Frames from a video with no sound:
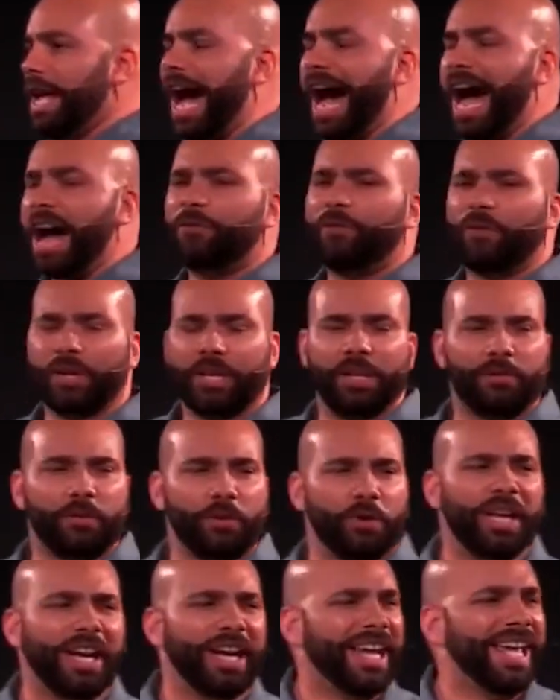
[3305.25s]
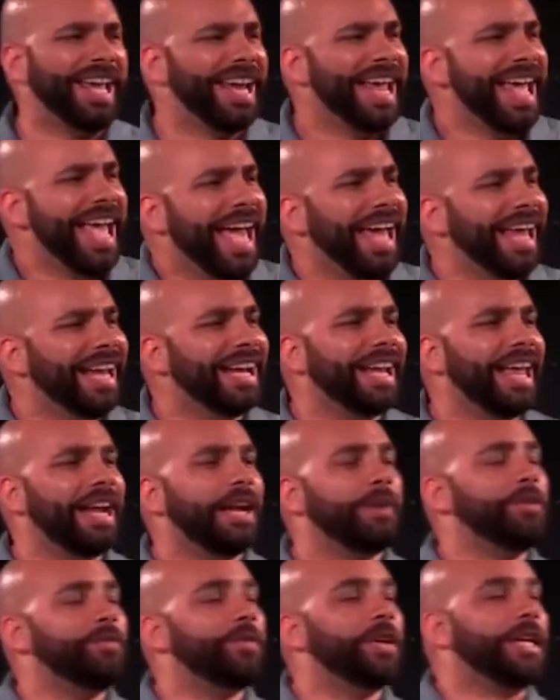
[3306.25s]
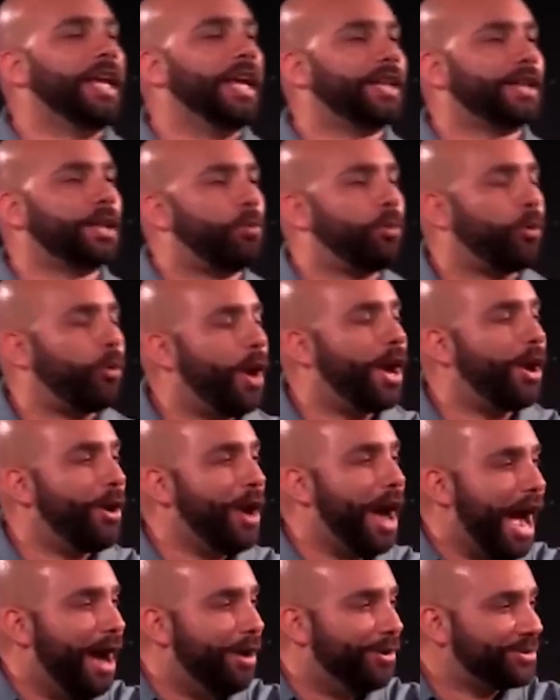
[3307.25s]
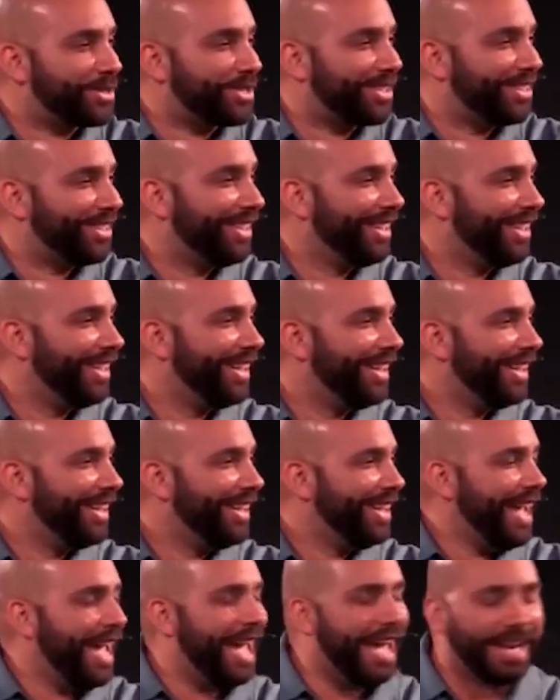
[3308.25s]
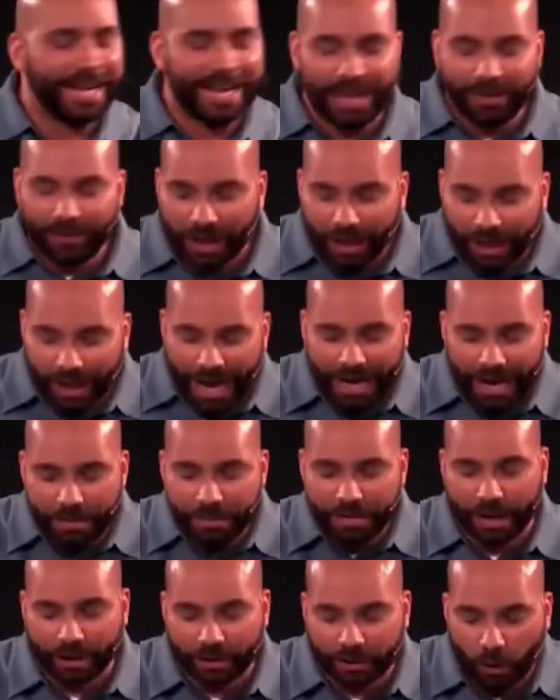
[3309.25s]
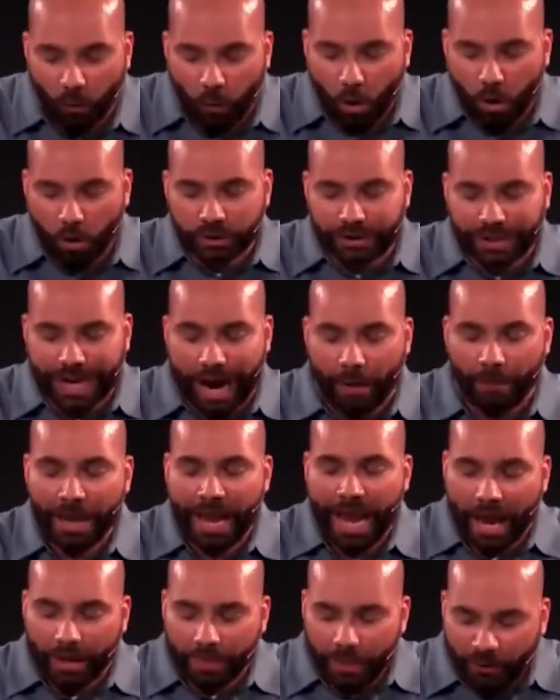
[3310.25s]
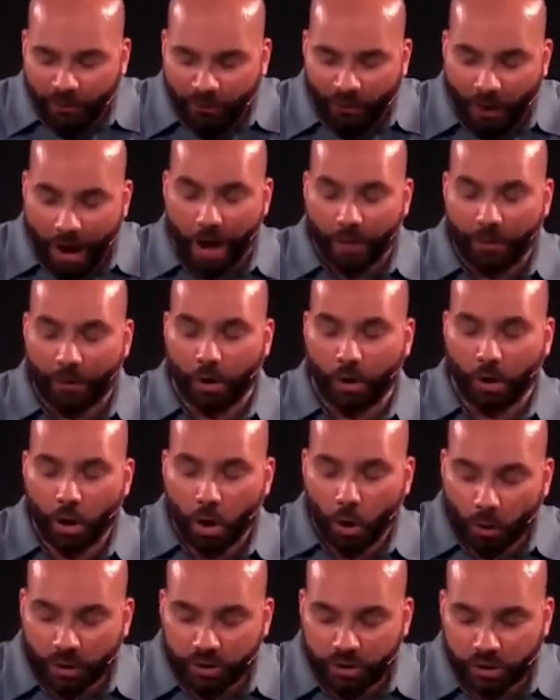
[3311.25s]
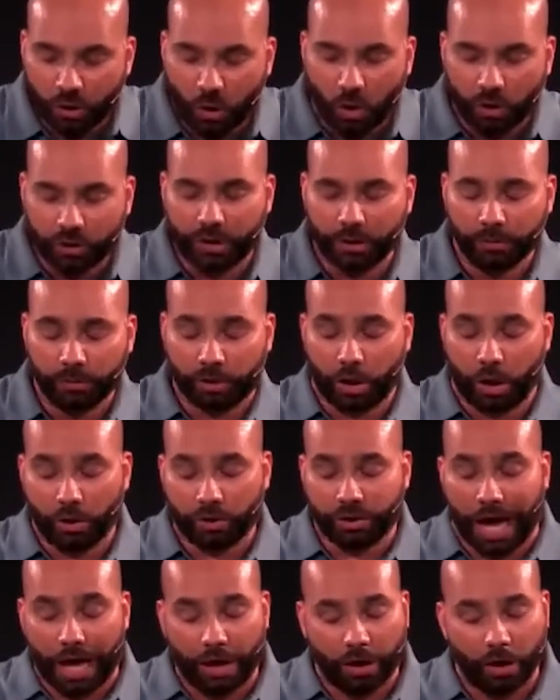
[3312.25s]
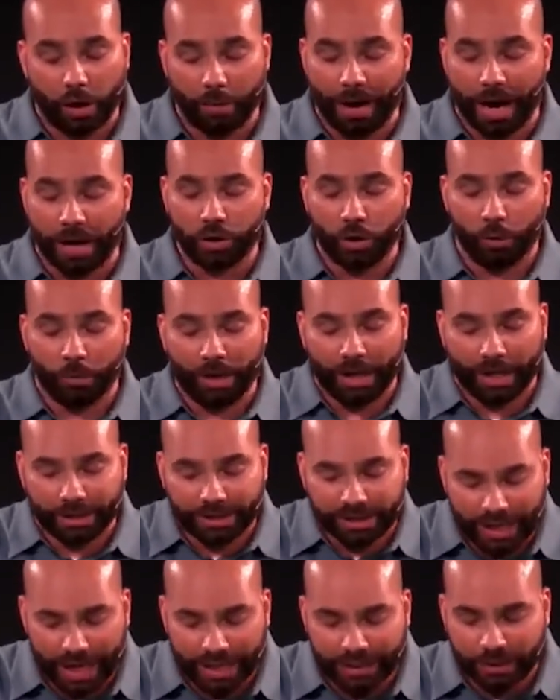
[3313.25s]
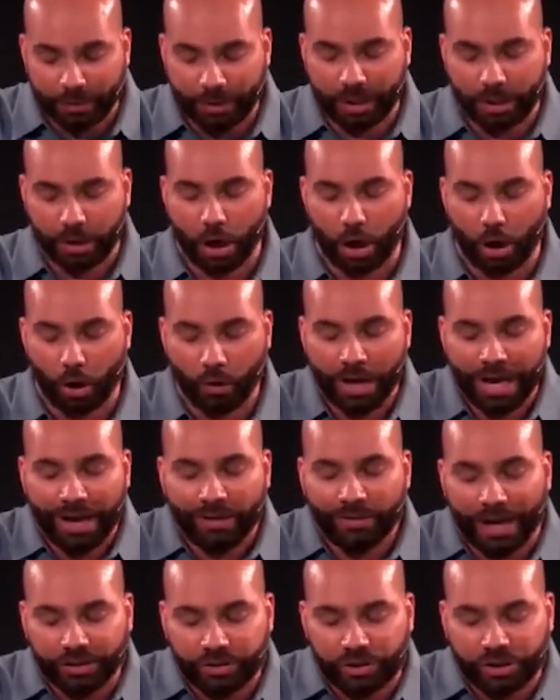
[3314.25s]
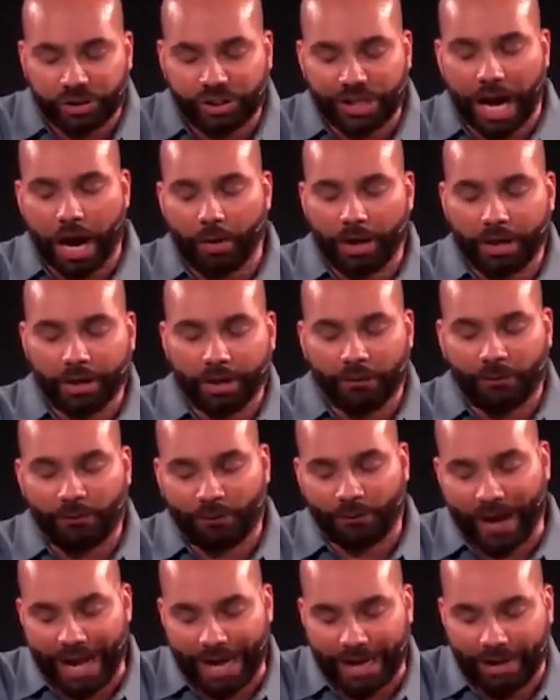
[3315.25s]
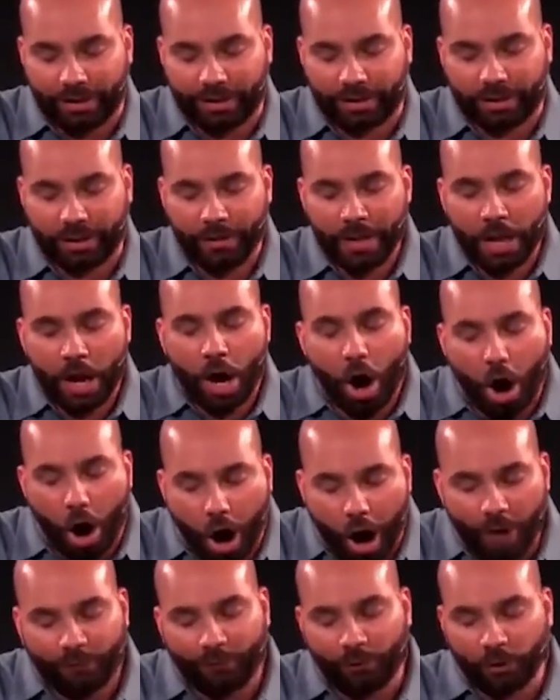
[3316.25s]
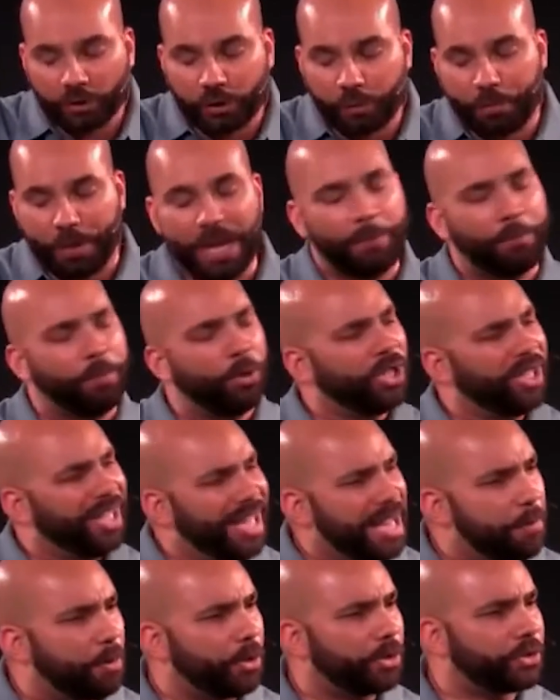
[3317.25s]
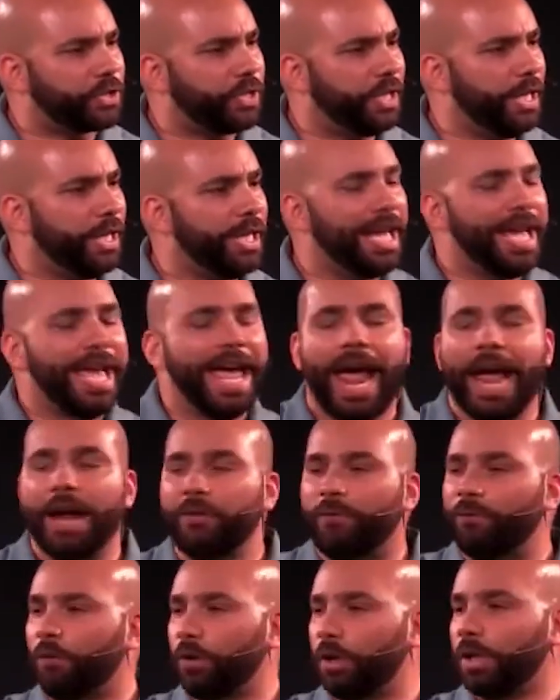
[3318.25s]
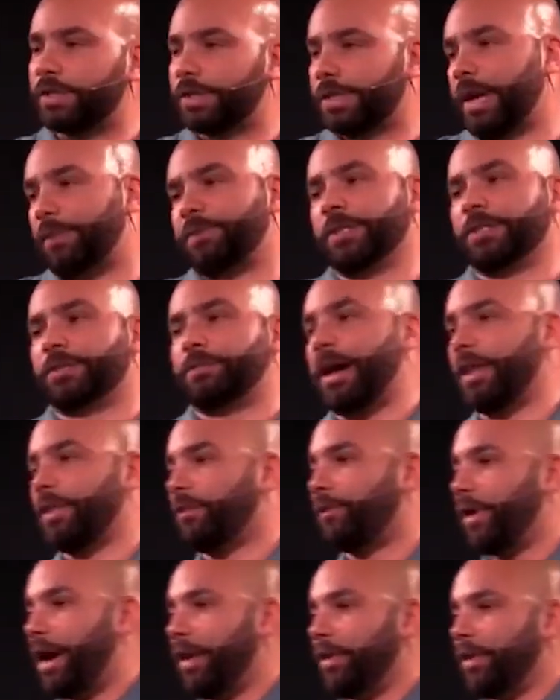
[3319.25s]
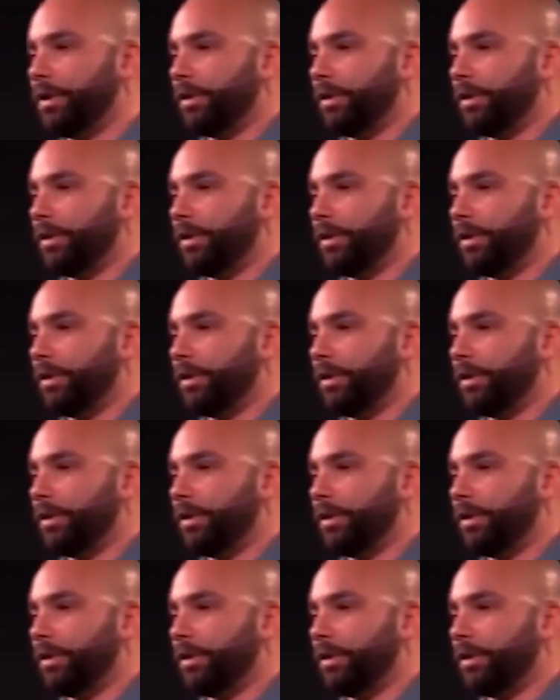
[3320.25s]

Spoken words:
I forgive you. He didn't let him even get the prayer out. He didn't even let him get the words out. And the father restores him. Church, I don't know about you, but it excites me to know that sharing the faith offers people liberty and full acceptance by the father.